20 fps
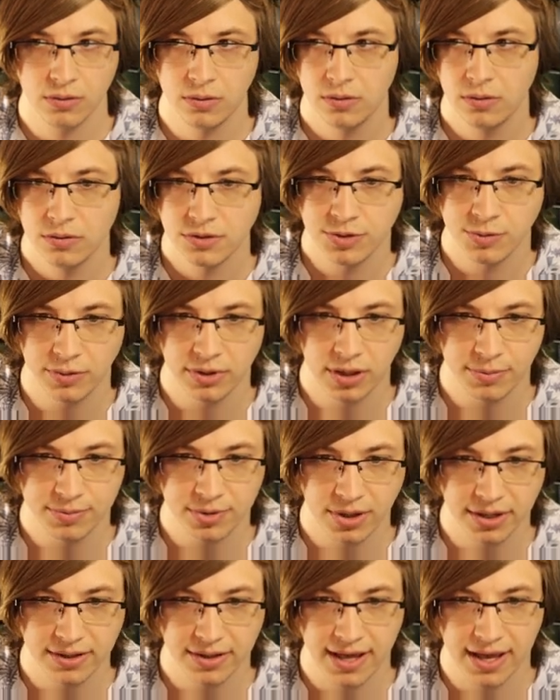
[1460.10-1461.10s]
So we'll
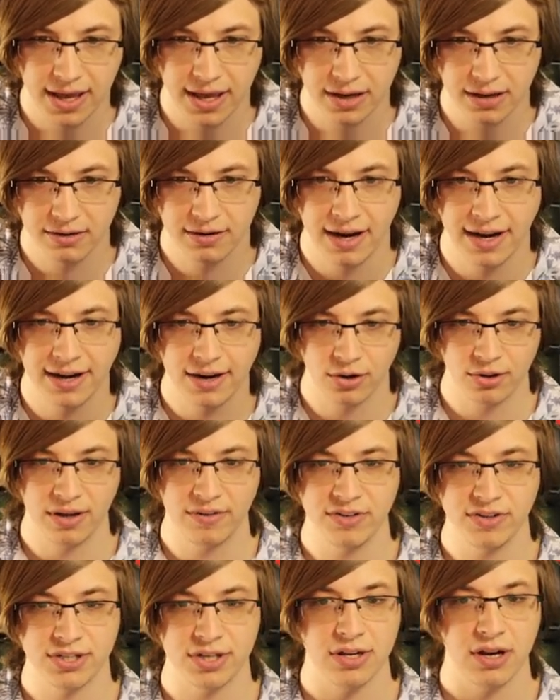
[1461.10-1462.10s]
upgrade that. And it'll
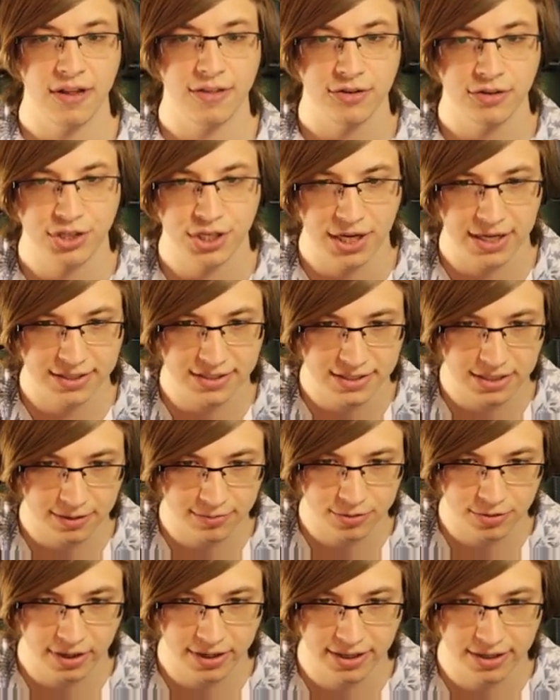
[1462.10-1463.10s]
give us another chance to
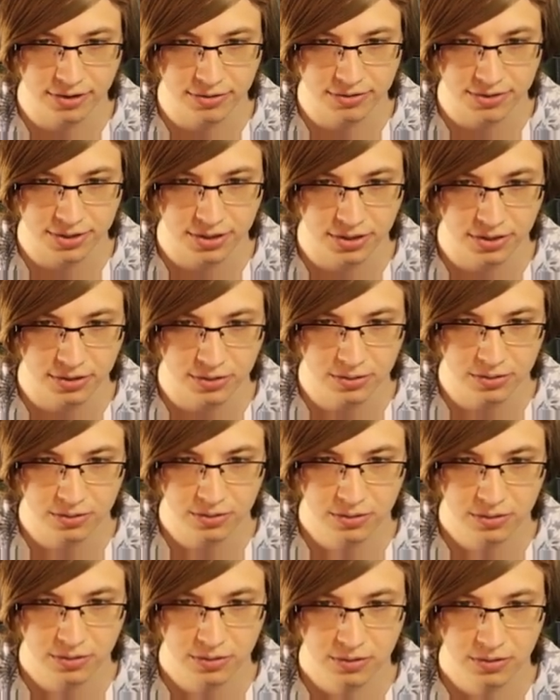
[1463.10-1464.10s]
upgrade here too.
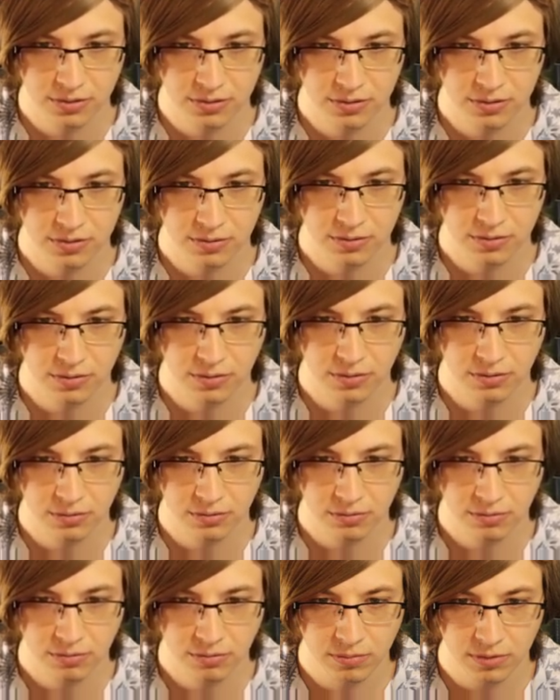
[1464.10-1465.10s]

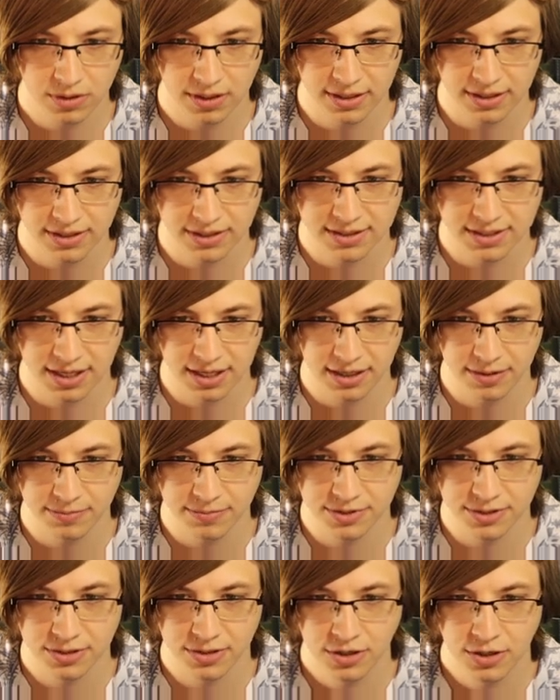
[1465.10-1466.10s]
A lot of the
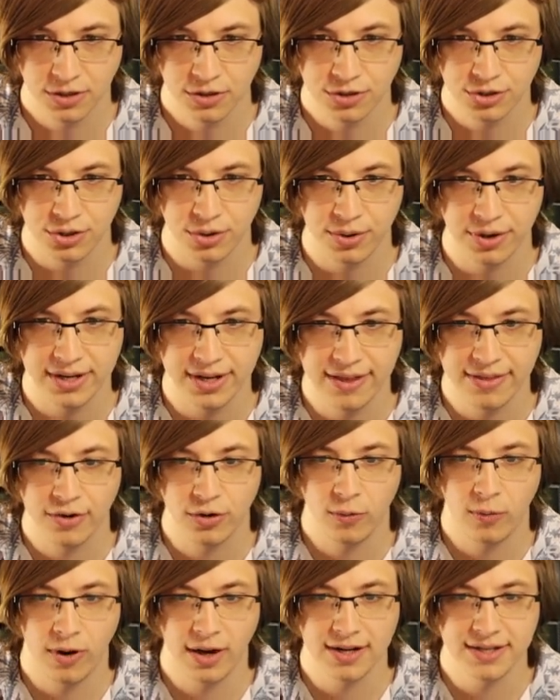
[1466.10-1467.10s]
times. So it either
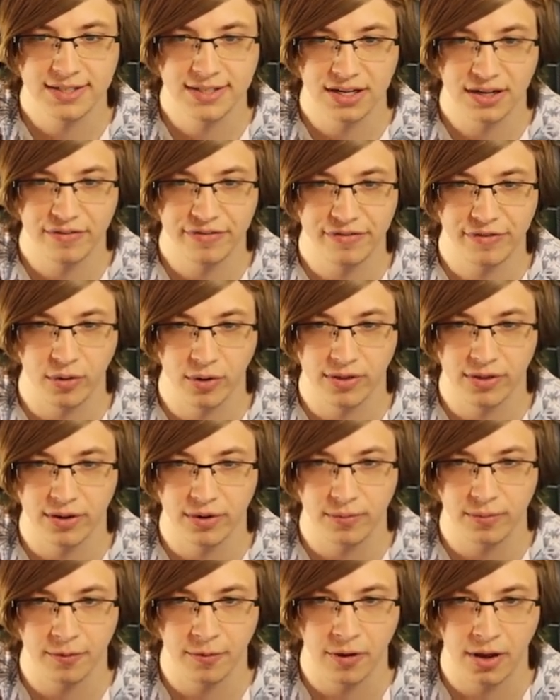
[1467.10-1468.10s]
wants it for
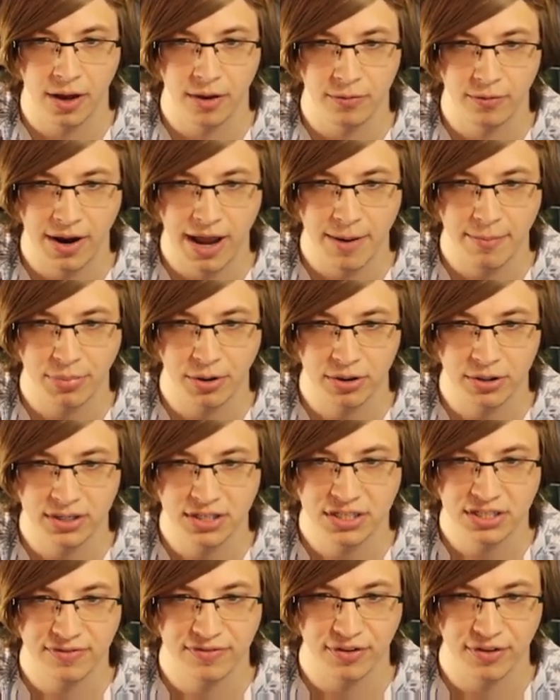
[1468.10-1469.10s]
the uh, rat
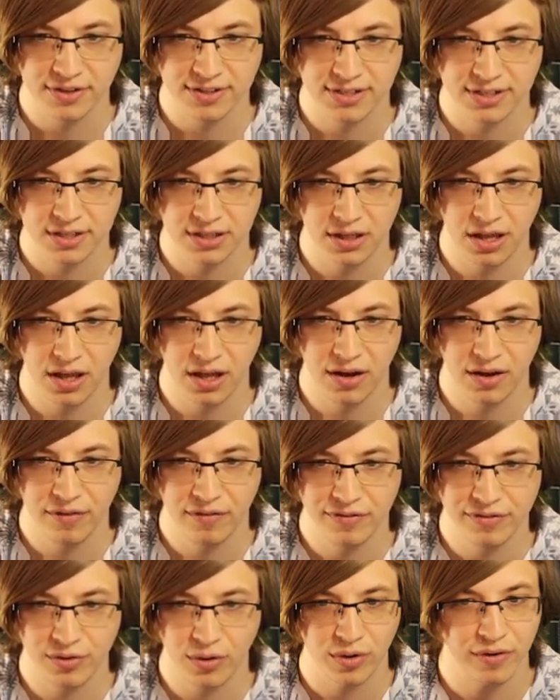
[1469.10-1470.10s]
bullets for this
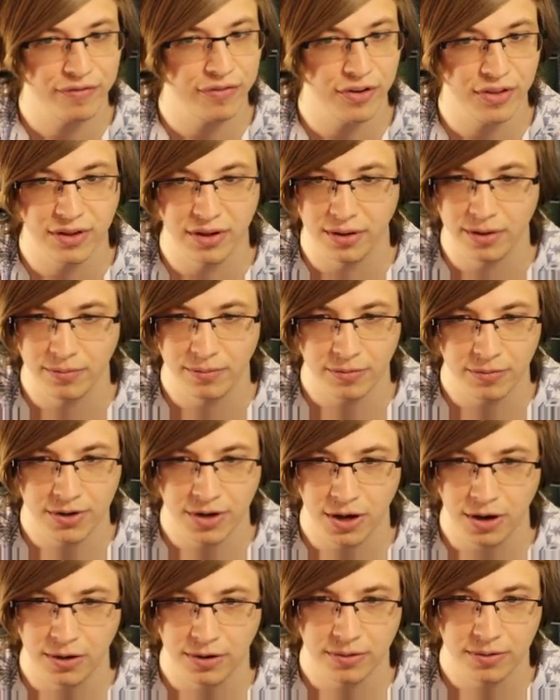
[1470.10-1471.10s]
glove or for the...
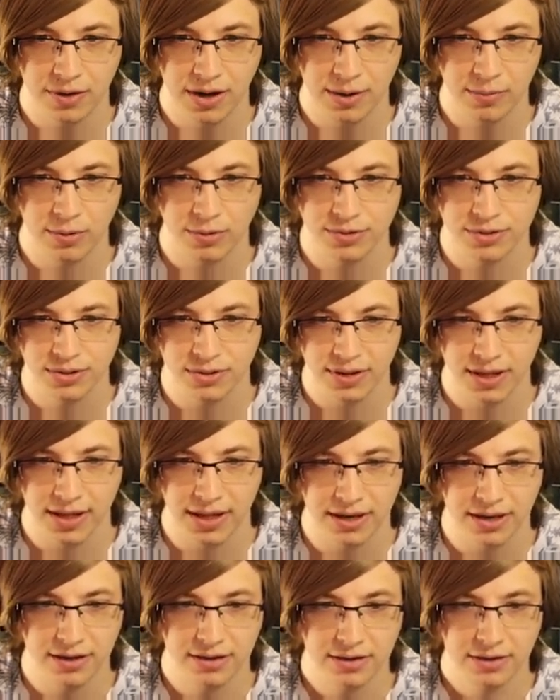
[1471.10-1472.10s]
No, I won't do
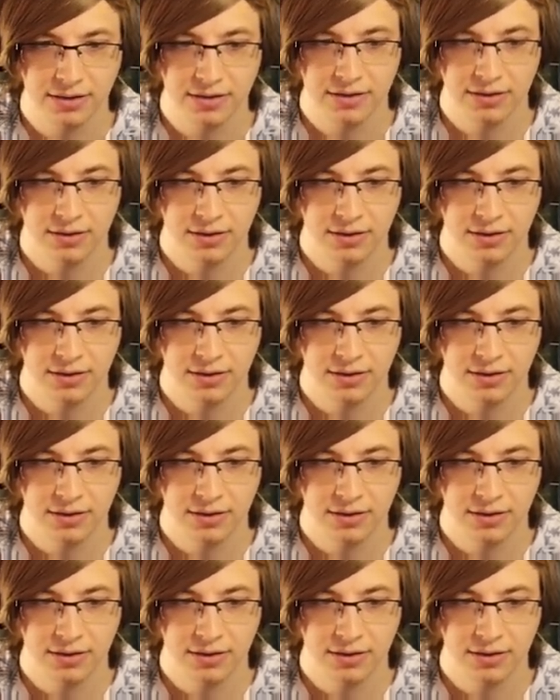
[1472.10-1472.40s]
that.